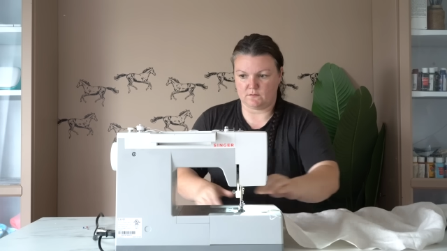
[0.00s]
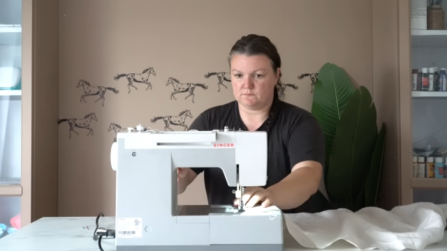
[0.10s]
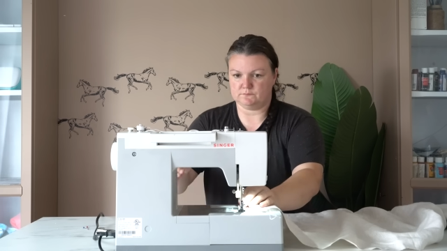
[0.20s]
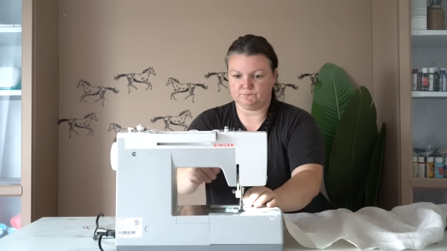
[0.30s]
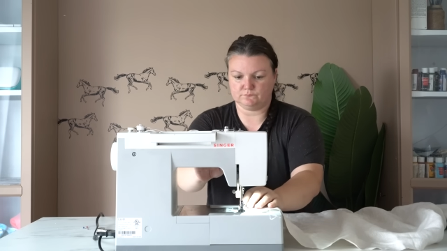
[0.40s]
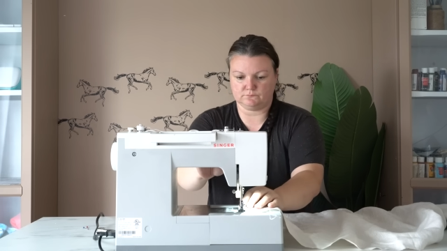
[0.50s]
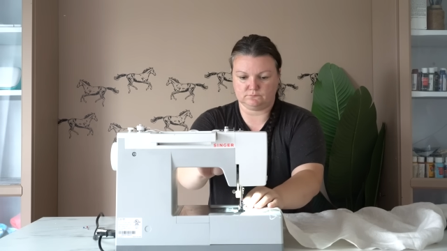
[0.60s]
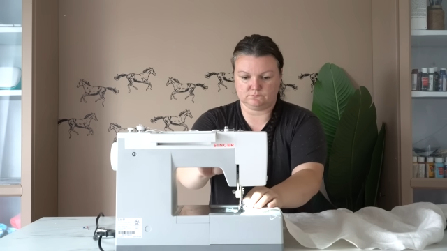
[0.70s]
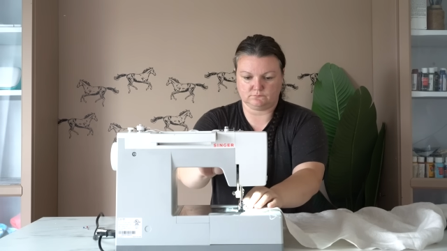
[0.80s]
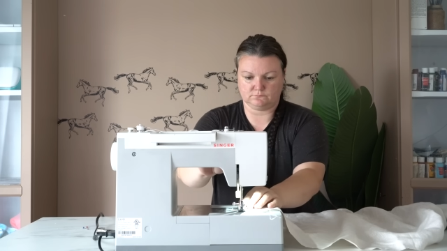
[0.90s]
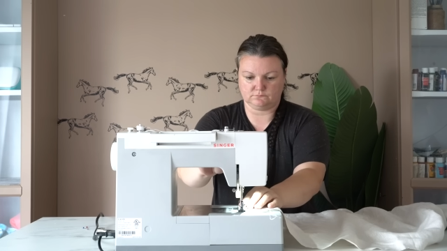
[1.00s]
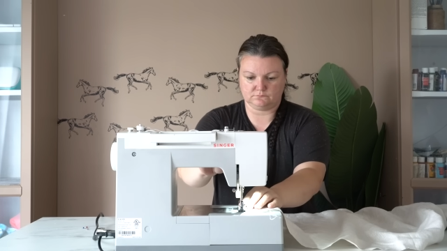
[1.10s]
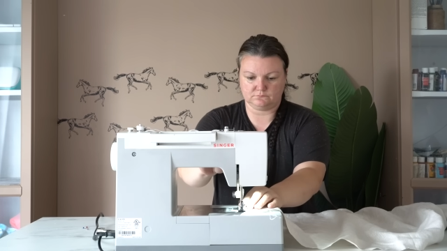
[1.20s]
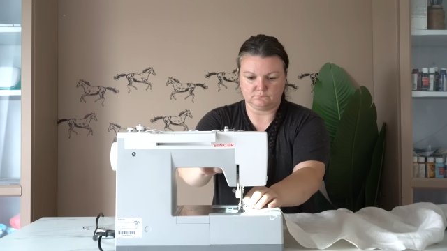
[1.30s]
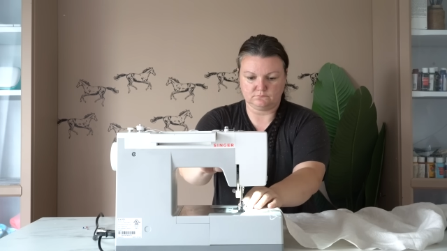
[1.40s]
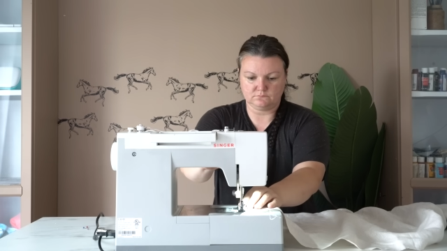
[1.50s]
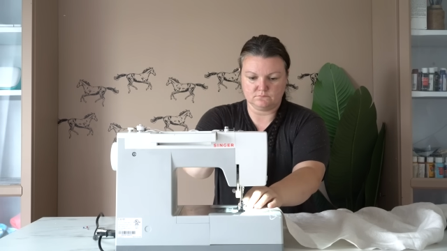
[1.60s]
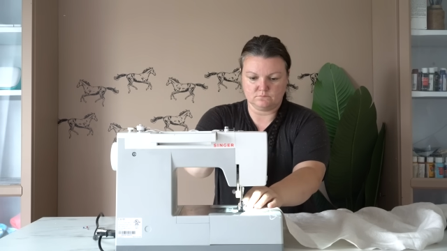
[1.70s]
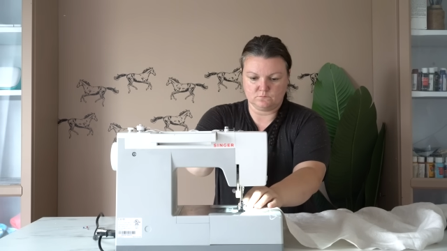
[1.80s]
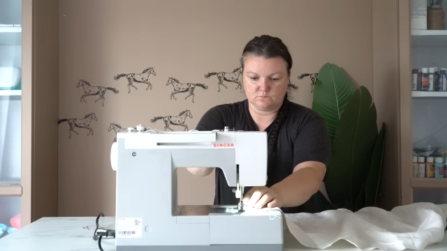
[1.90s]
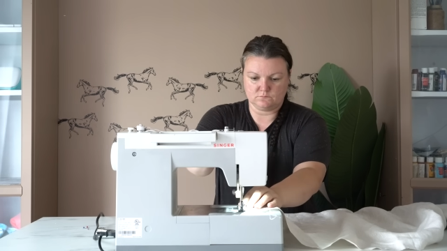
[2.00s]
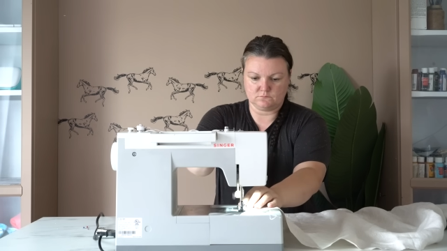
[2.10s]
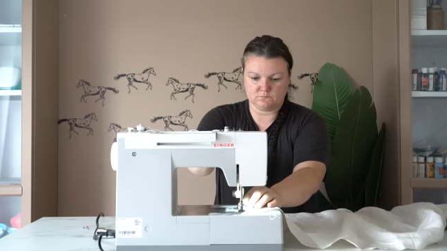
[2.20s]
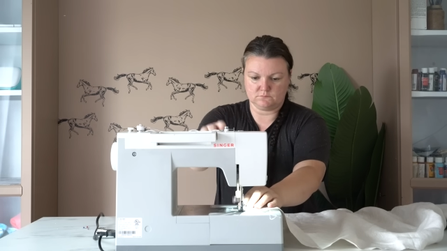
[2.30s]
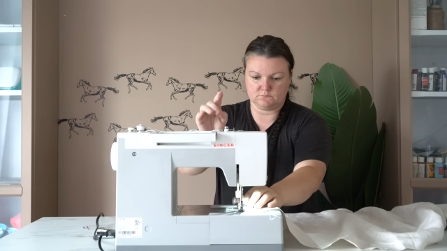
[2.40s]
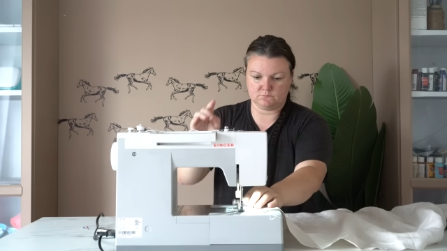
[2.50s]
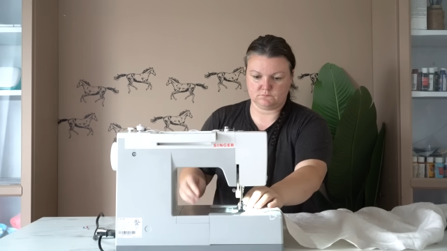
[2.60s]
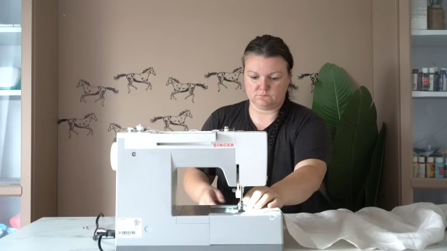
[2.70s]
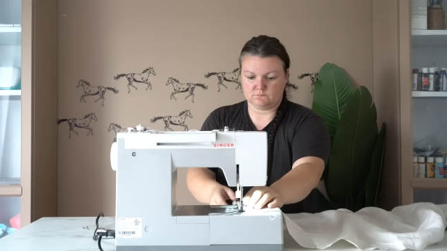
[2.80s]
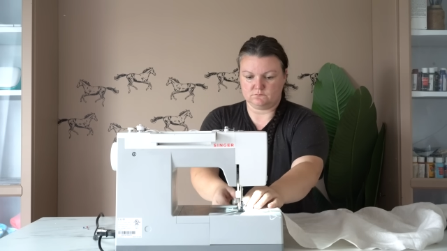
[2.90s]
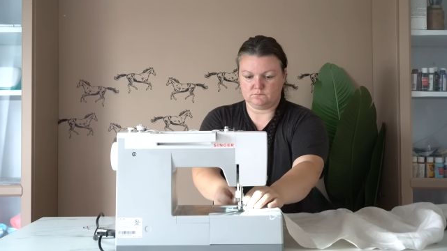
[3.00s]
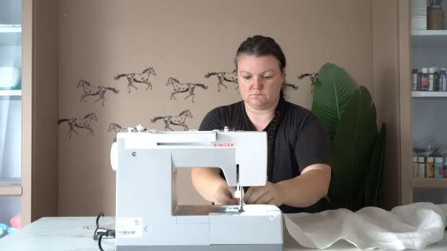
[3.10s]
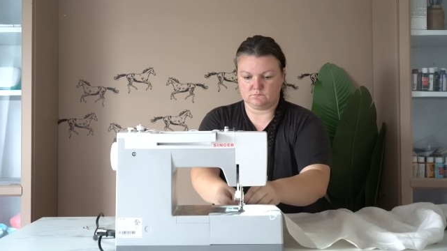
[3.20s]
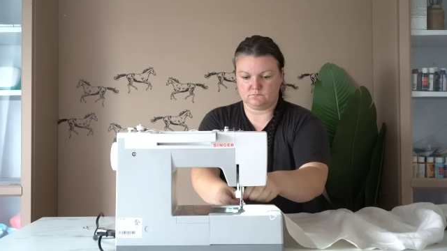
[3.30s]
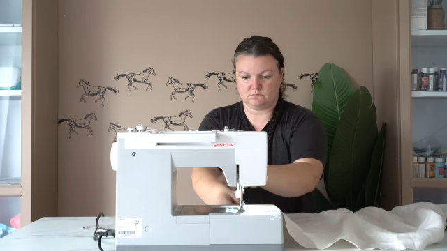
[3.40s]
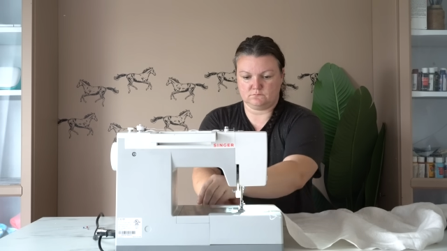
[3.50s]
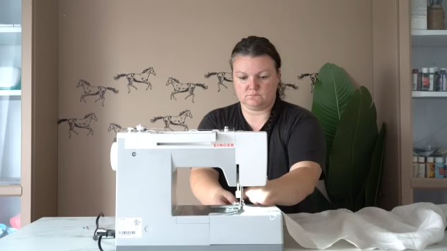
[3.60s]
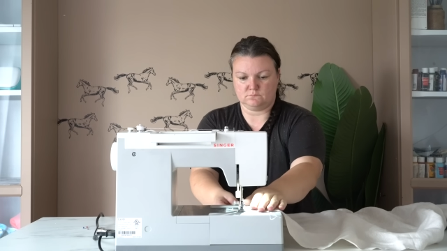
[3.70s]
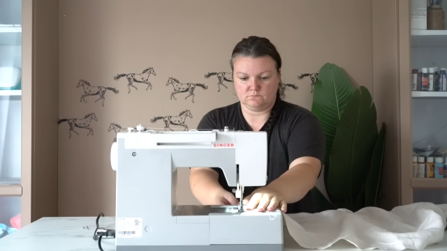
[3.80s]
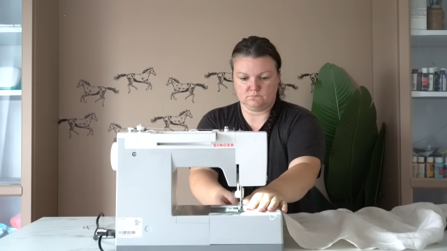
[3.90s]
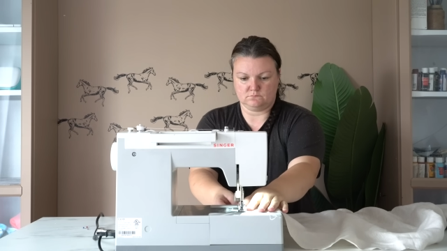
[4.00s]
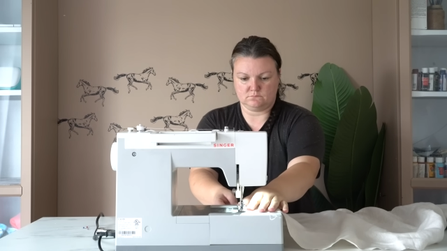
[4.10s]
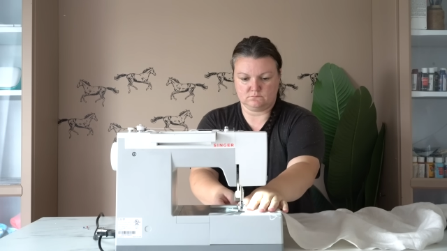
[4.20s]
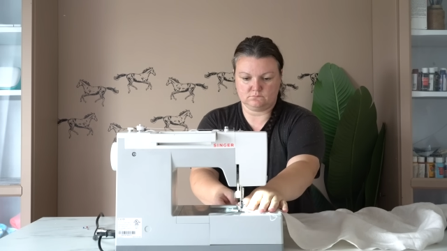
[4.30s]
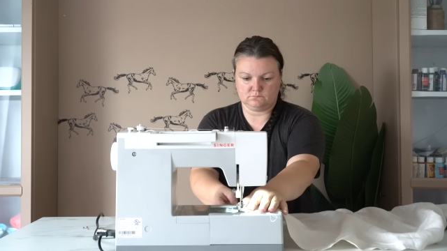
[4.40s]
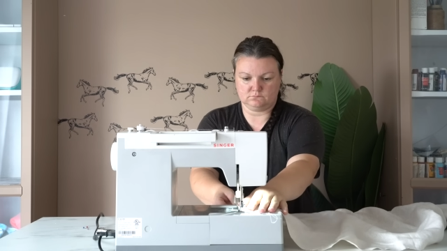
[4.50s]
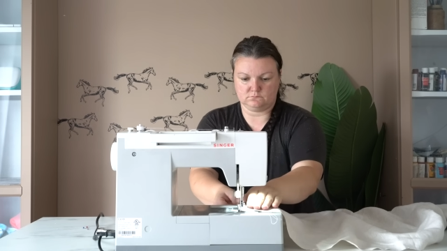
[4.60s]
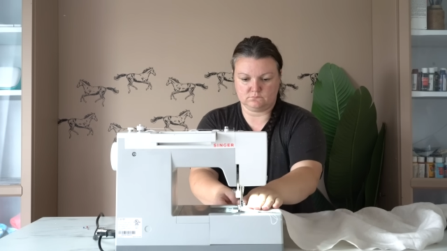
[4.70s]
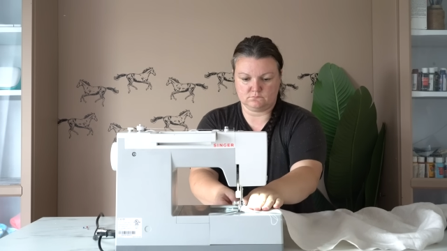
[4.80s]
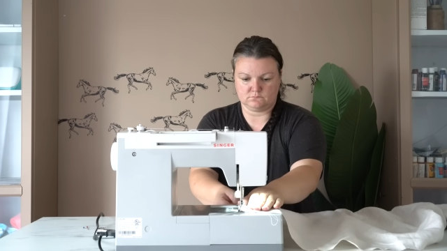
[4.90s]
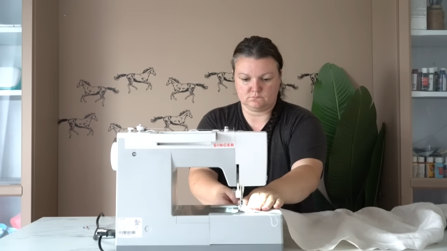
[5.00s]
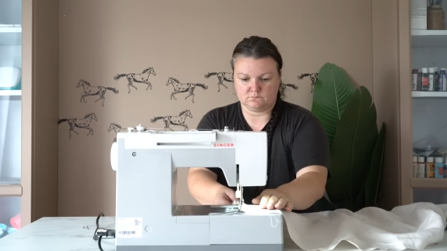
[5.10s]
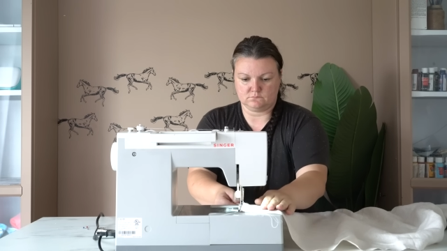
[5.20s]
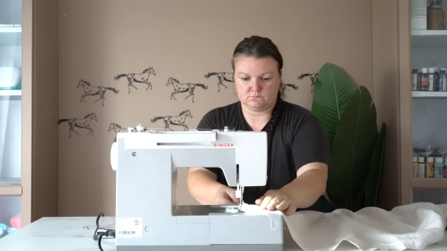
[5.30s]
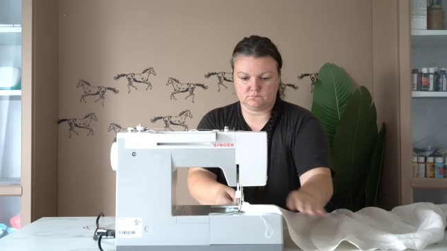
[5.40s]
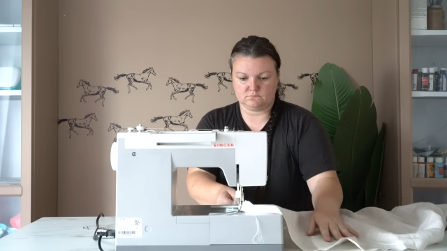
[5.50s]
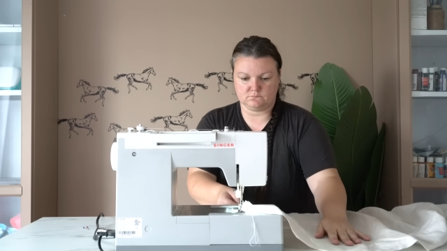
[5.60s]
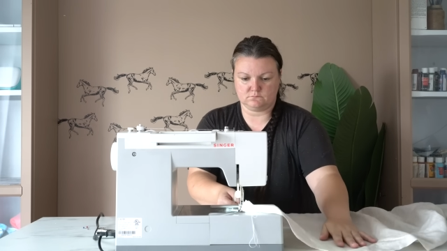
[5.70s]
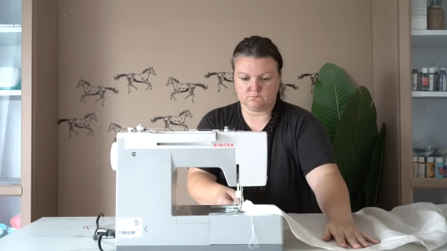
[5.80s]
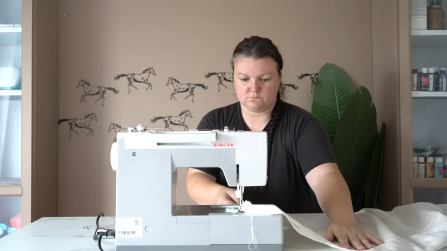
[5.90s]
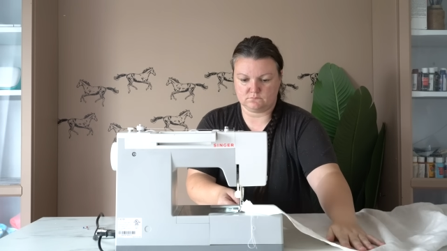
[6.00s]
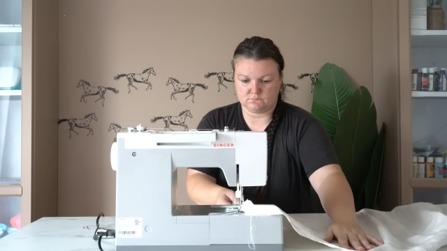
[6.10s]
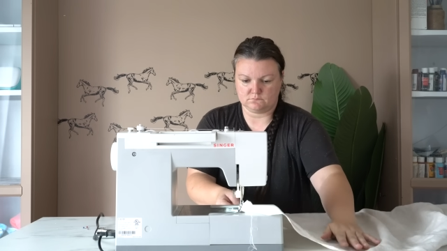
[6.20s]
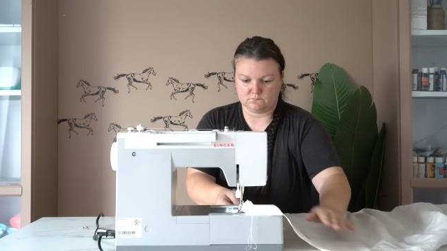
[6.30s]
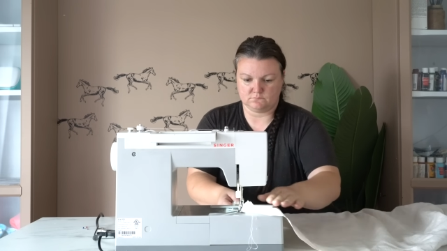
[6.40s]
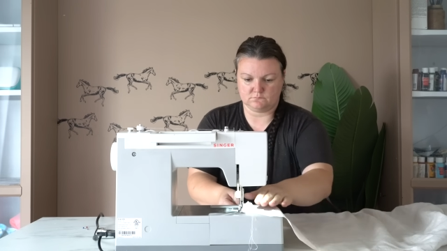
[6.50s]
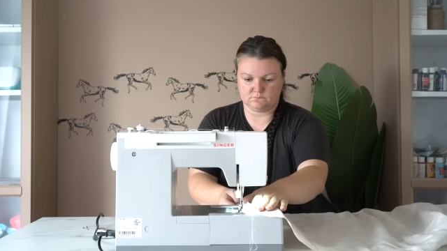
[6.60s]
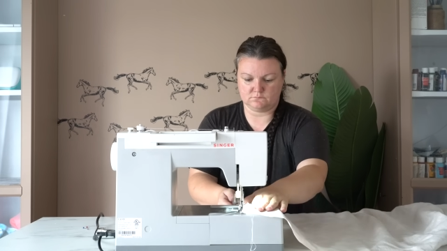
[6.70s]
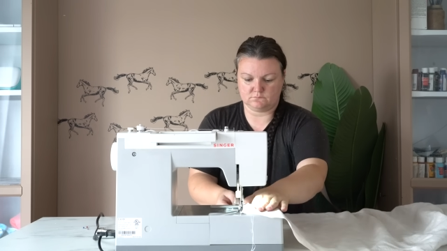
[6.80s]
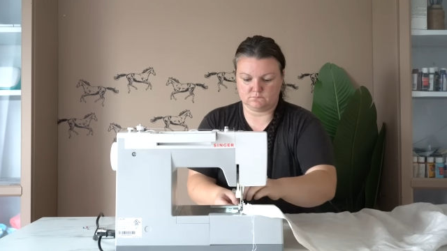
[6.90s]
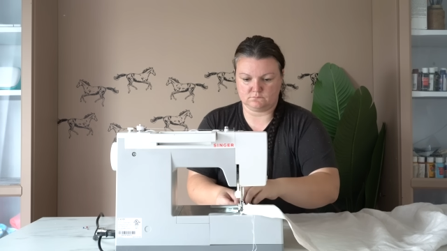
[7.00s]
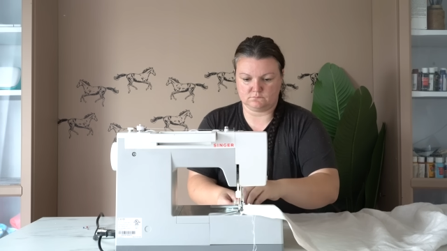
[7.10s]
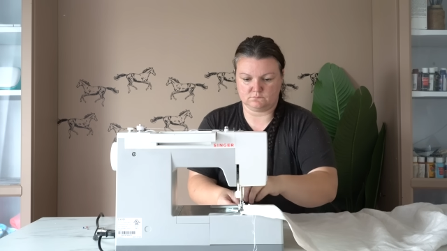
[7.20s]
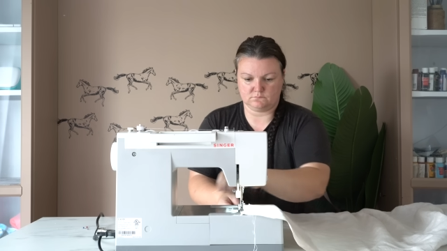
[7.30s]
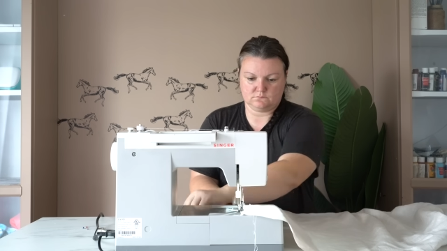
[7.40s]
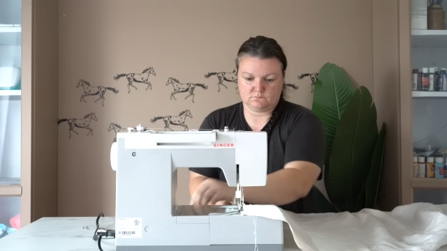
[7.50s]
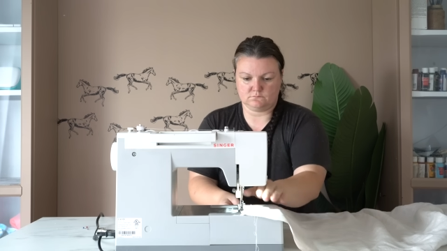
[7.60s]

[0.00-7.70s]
(no one is talking)